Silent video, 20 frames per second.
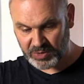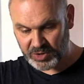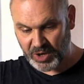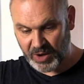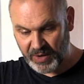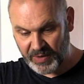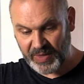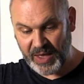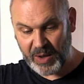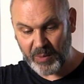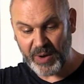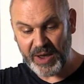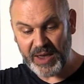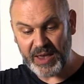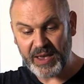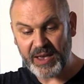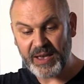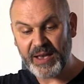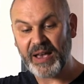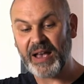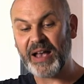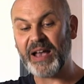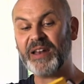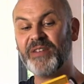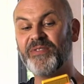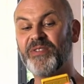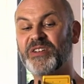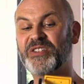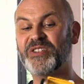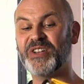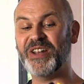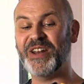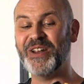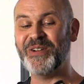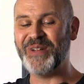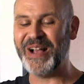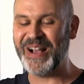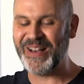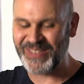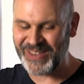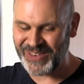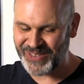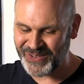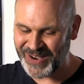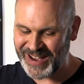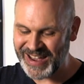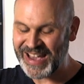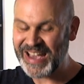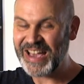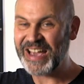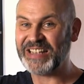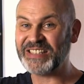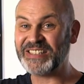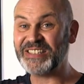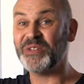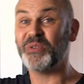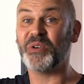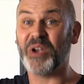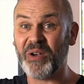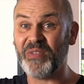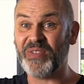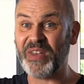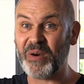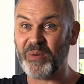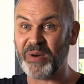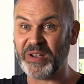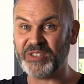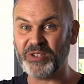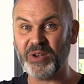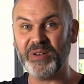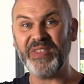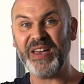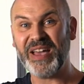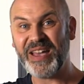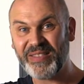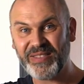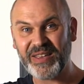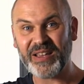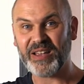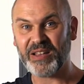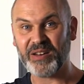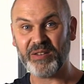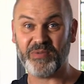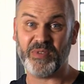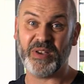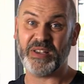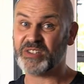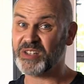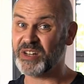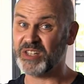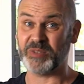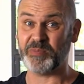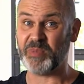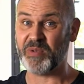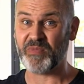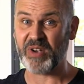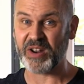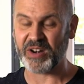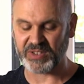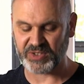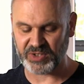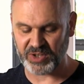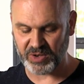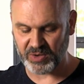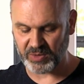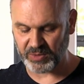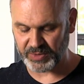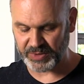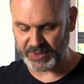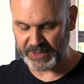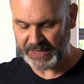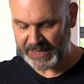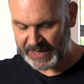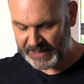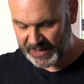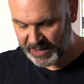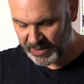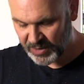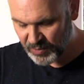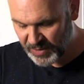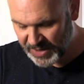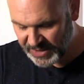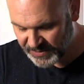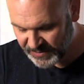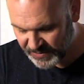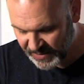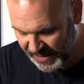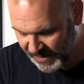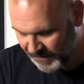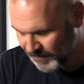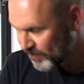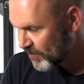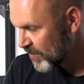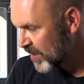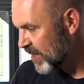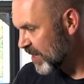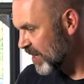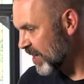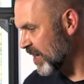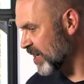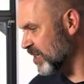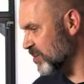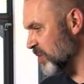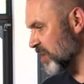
one's going that way, and if I turn around the other way, it's still going that way. So they're kind of, it's going to spin round in circles. Now the reason for that is